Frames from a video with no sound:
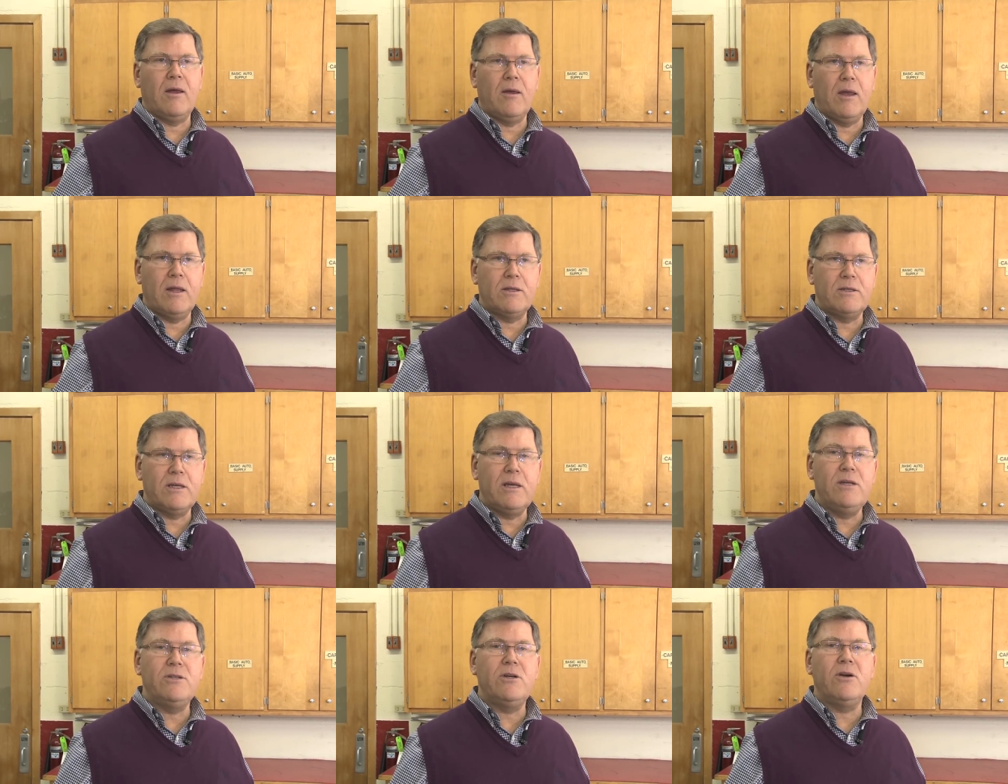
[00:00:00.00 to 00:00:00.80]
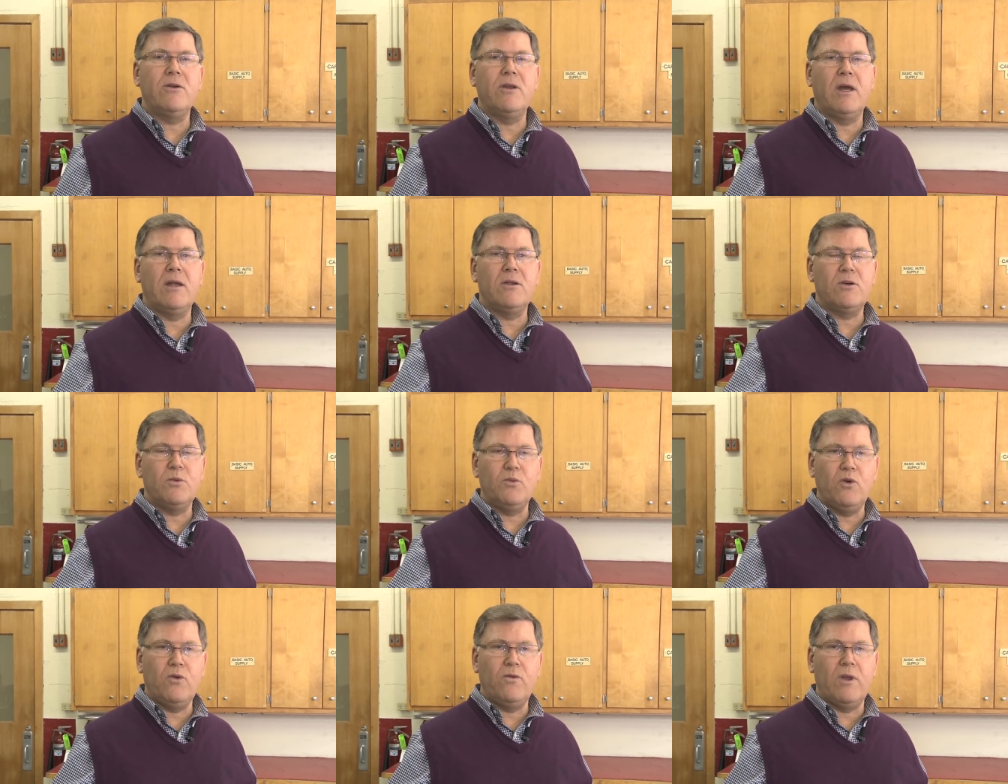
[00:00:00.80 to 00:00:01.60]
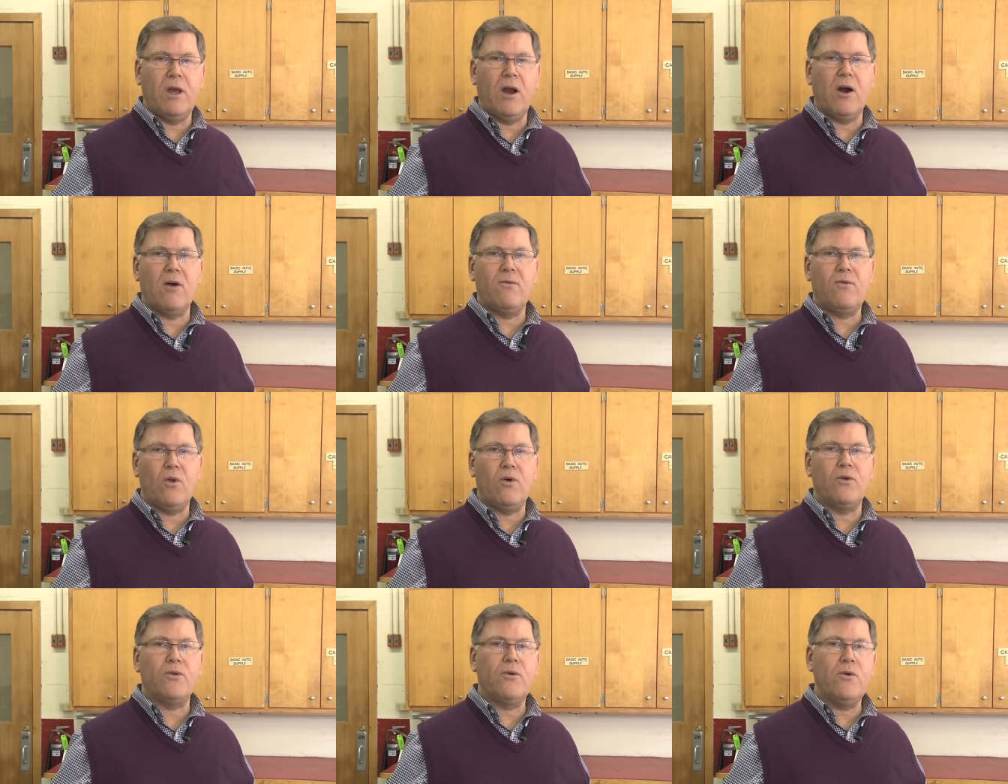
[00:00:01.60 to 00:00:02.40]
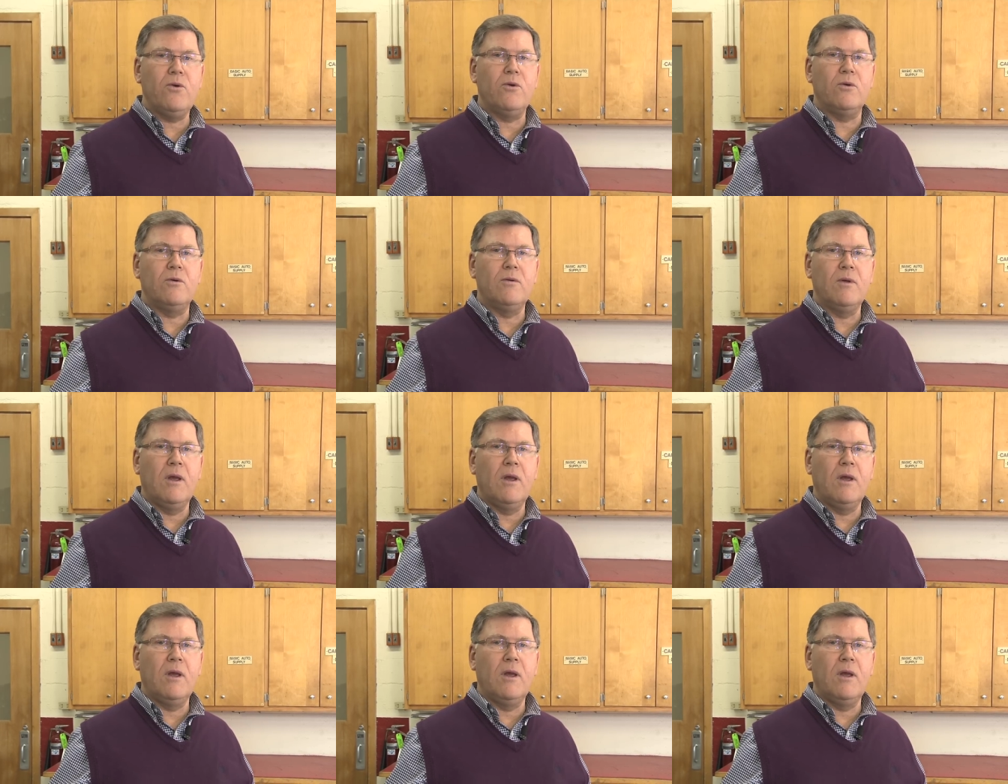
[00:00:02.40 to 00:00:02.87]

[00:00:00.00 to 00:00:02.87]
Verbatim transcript: It's easier then to move the airflow through.